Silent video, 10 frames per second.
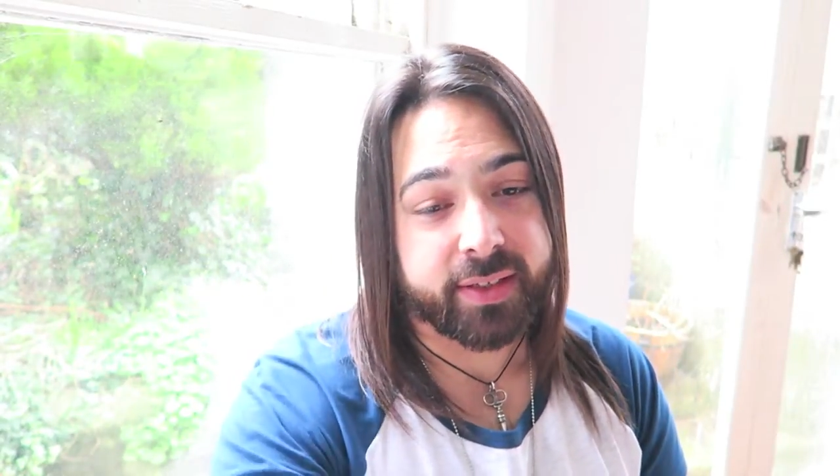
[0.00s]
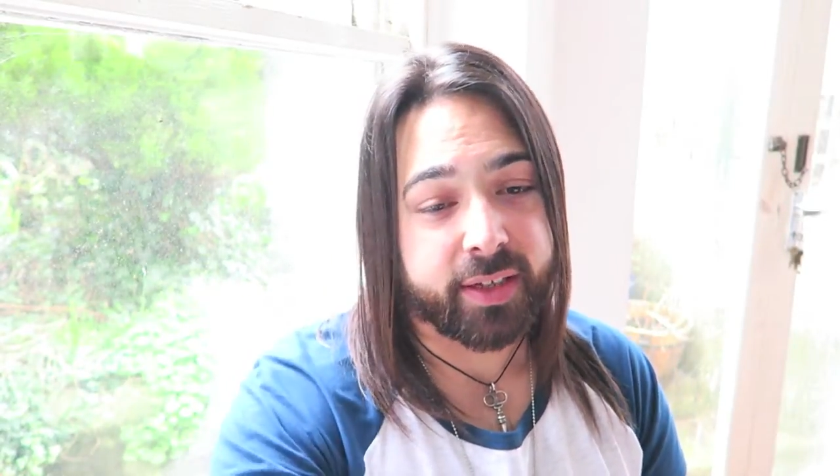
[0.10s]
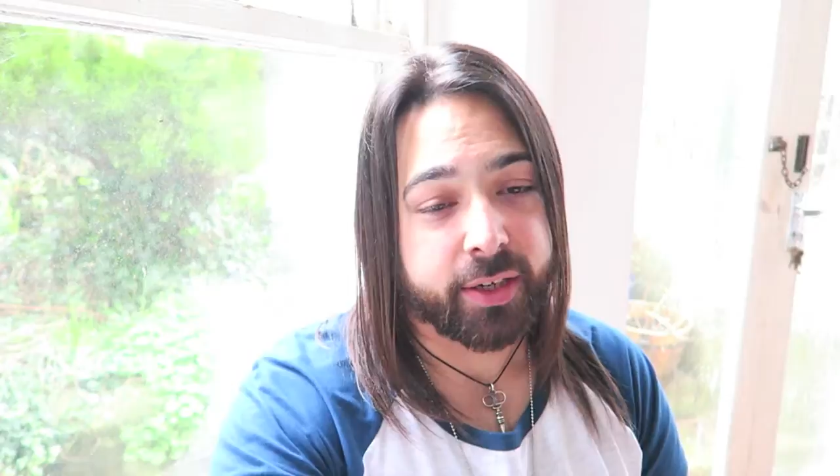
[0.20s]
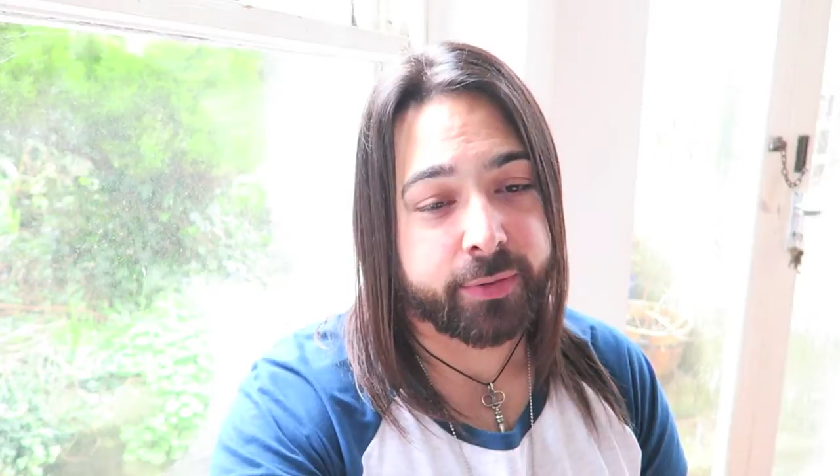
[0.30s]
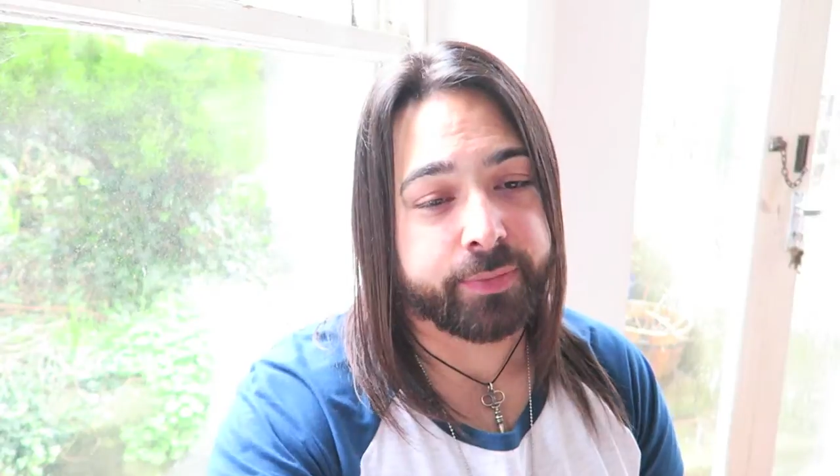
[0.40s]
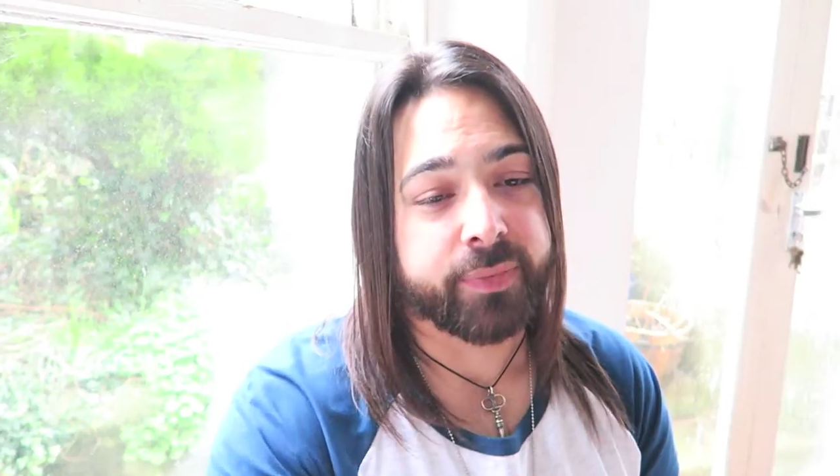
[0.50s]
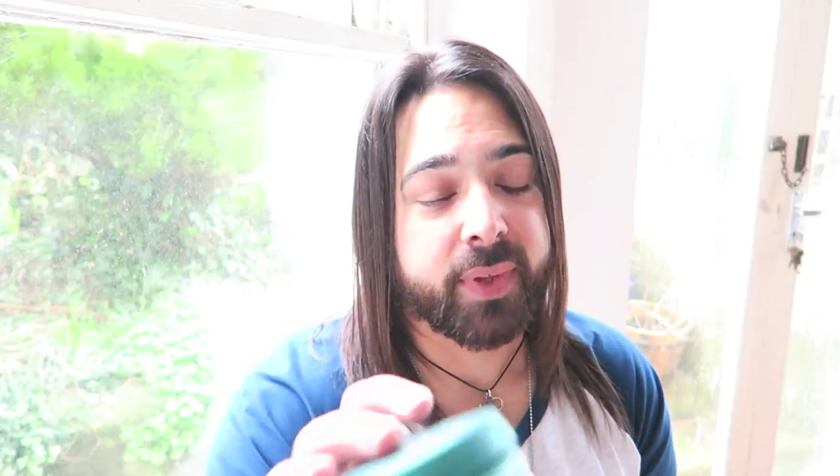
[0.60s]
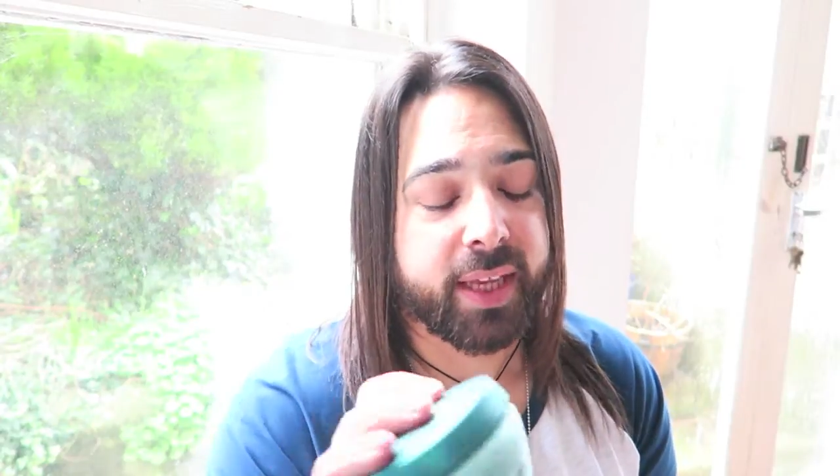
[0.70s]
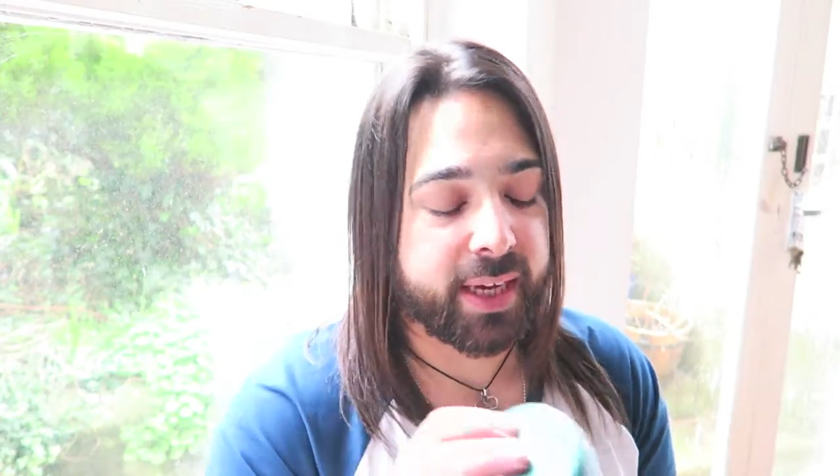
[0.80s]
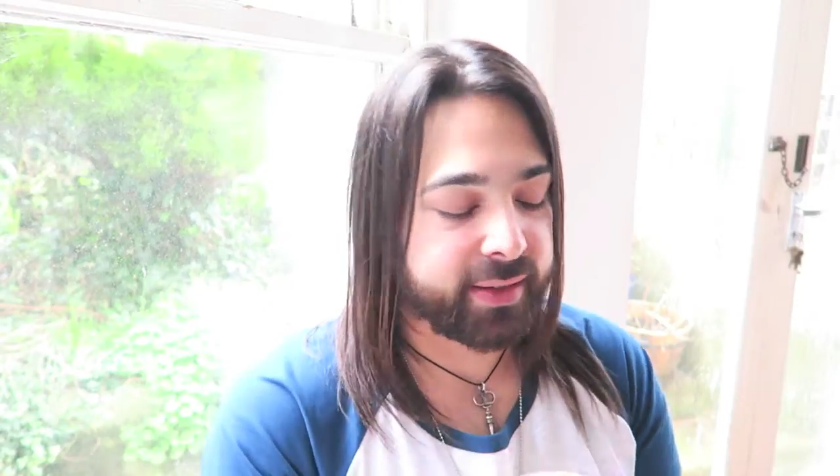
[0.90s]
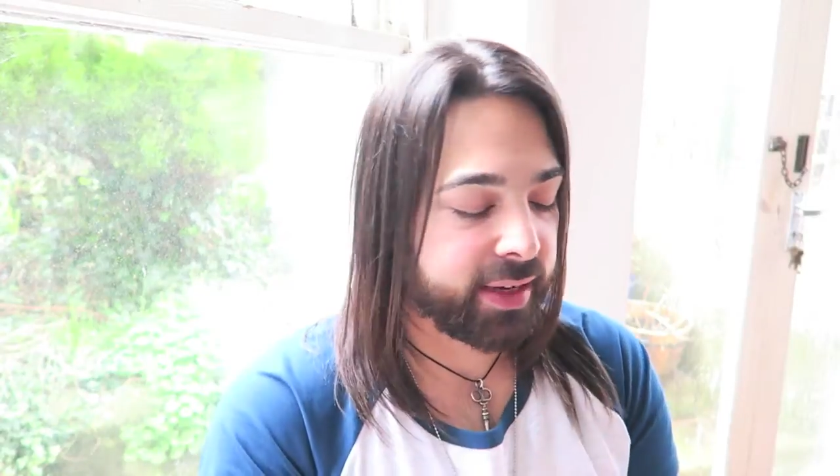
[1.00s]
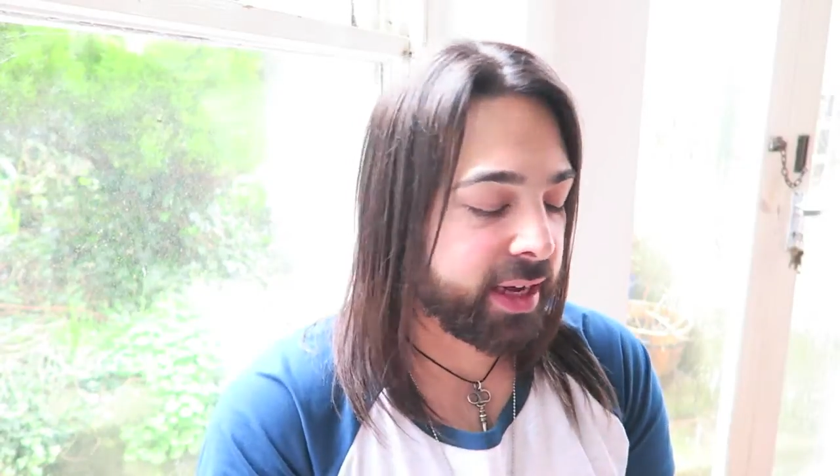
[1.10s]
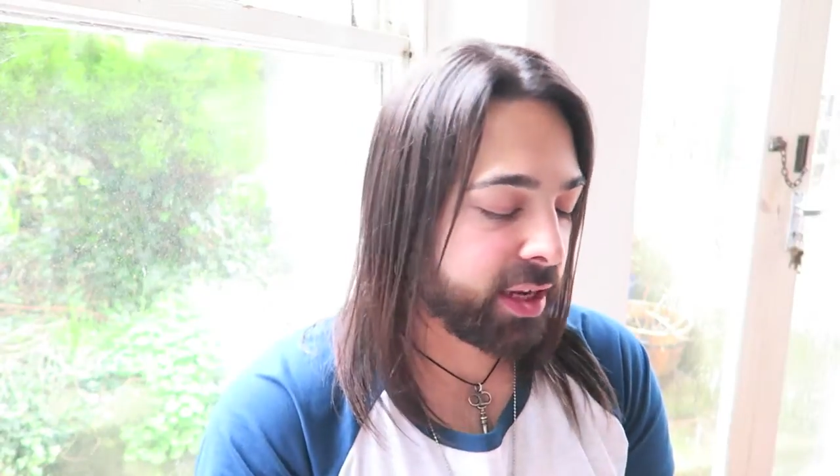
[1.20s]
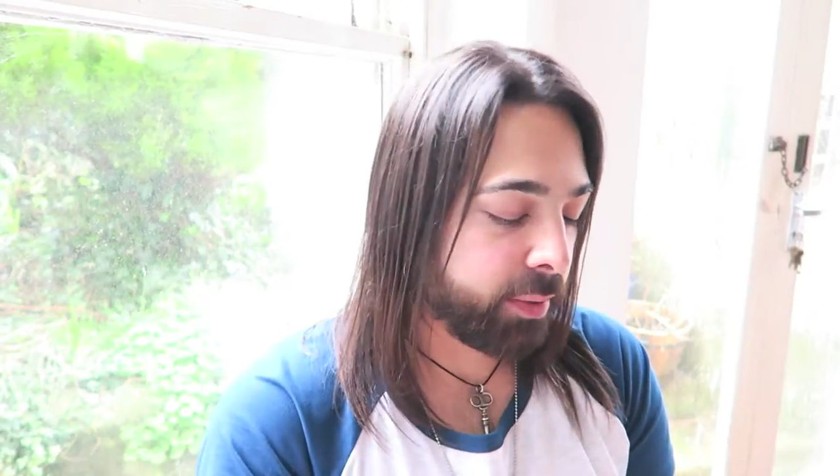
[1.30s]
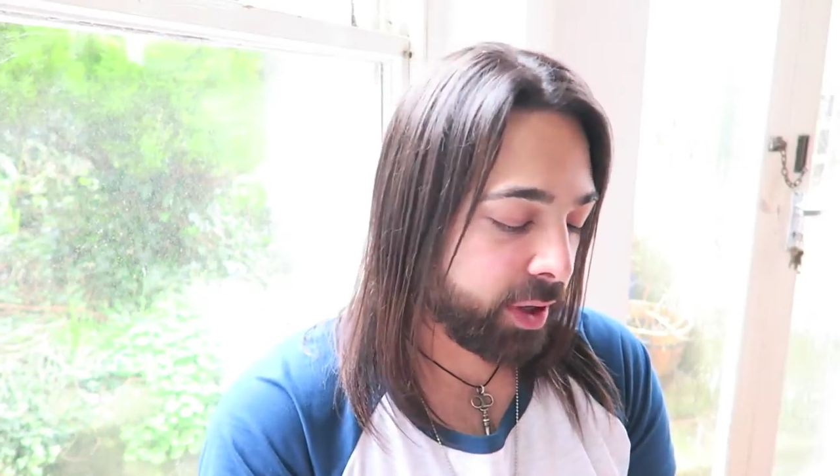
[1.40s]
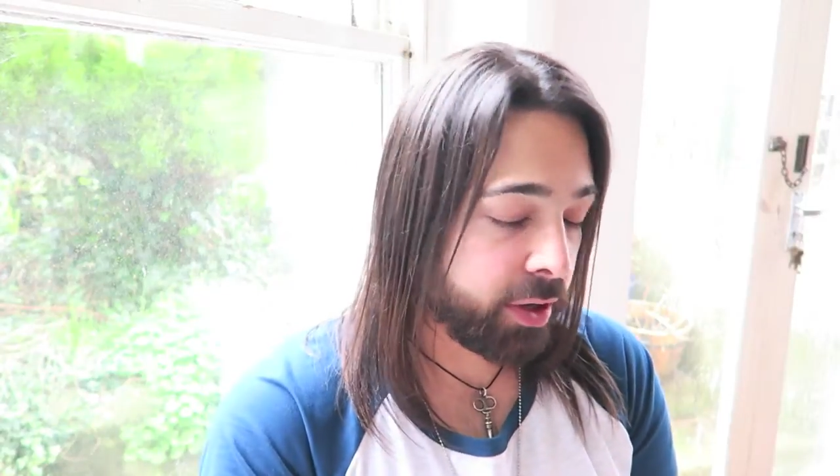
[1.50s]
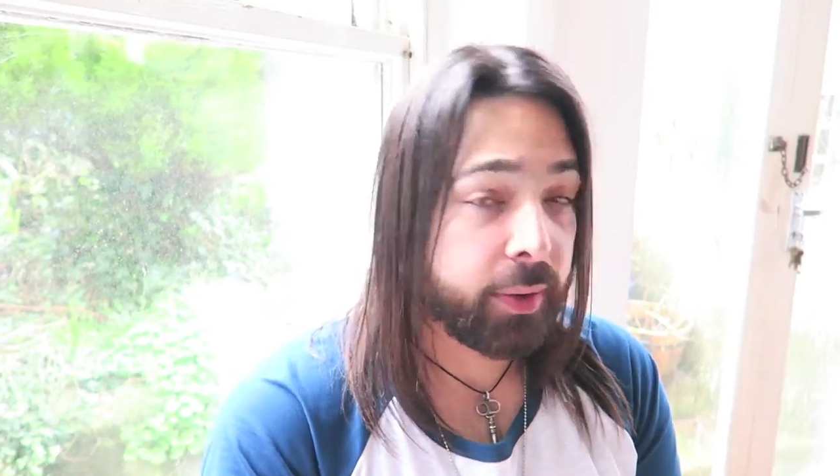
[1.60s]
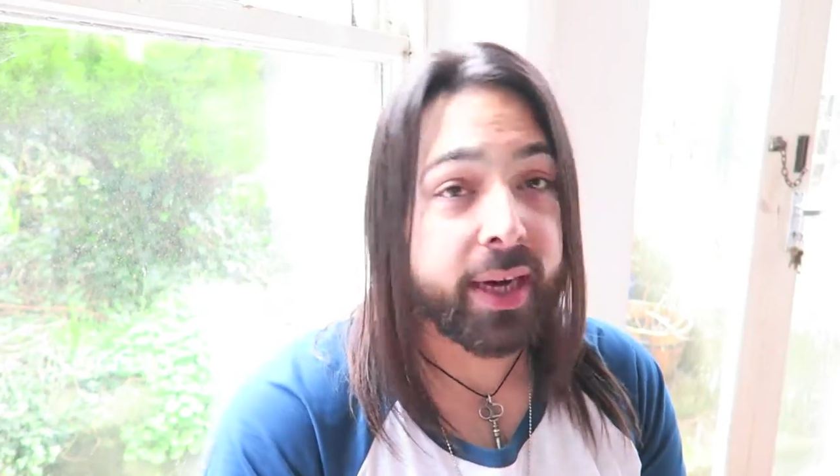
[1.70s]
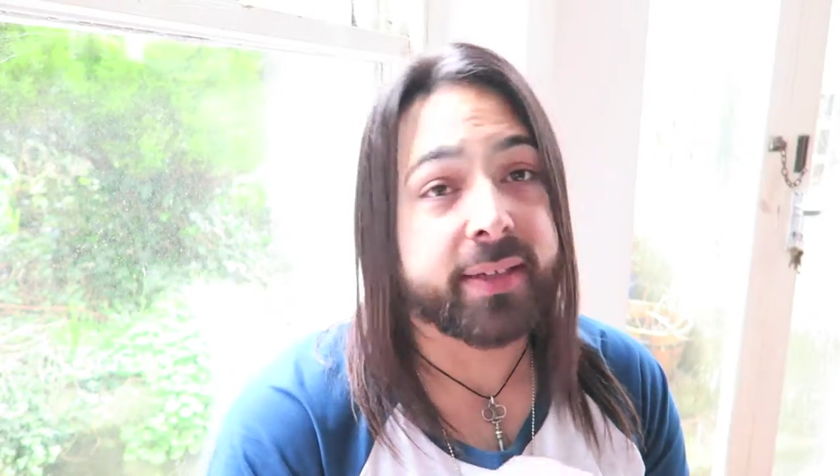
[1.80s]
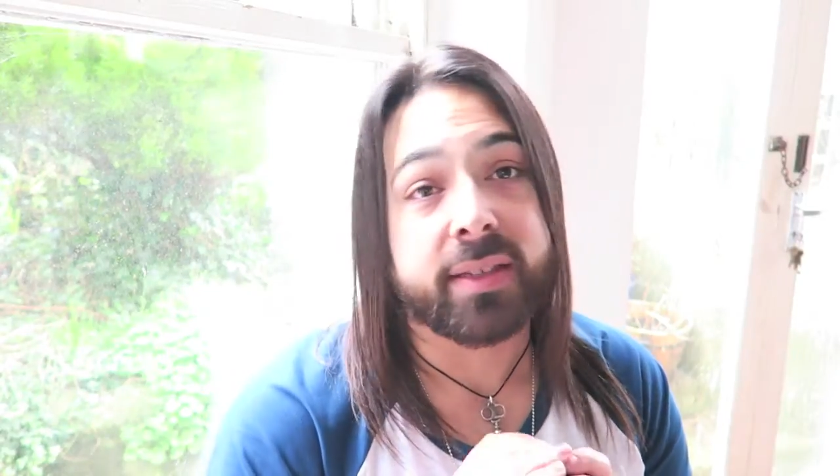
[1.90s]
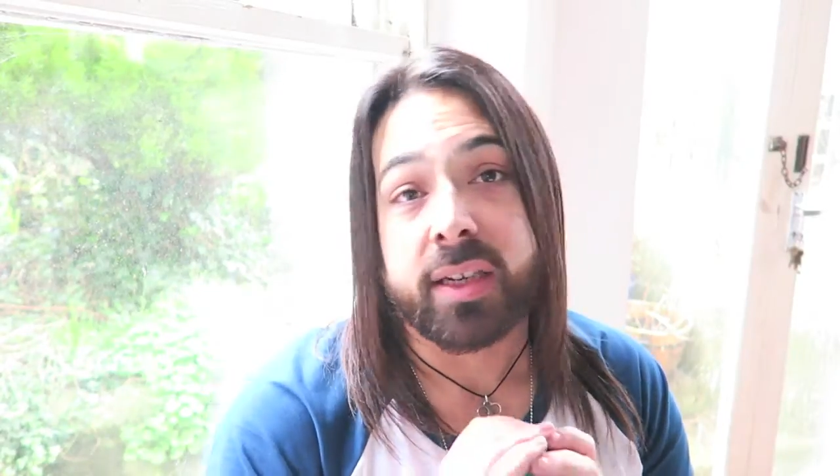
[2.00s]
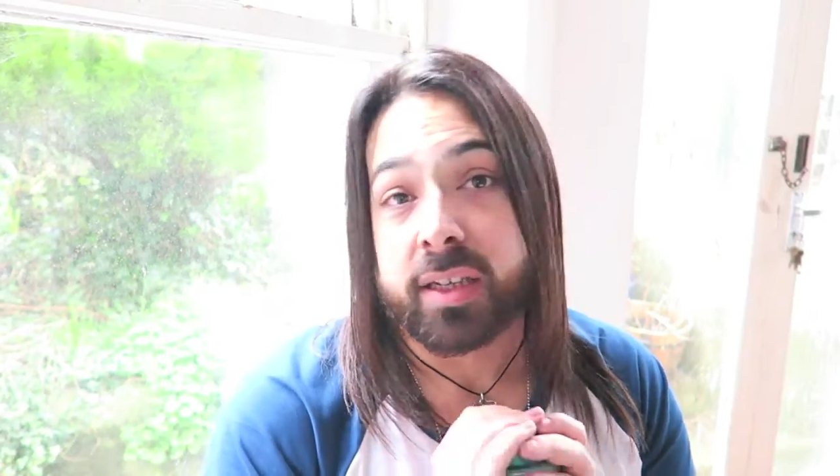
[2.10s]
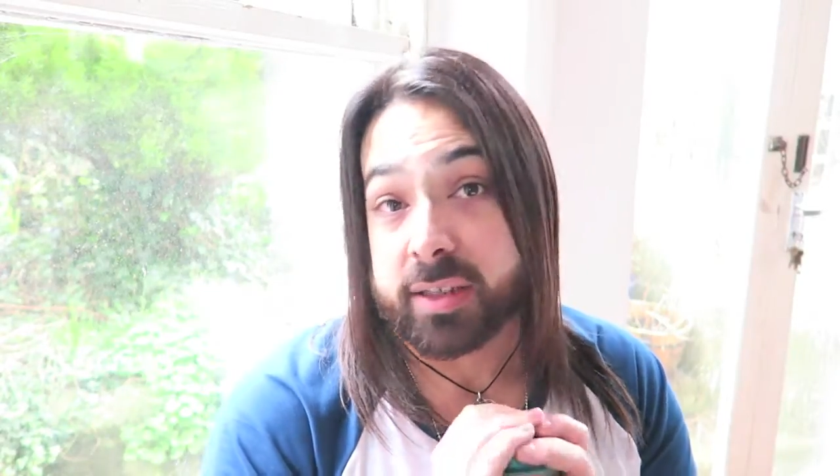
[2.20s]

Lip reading: So yes, anyone who has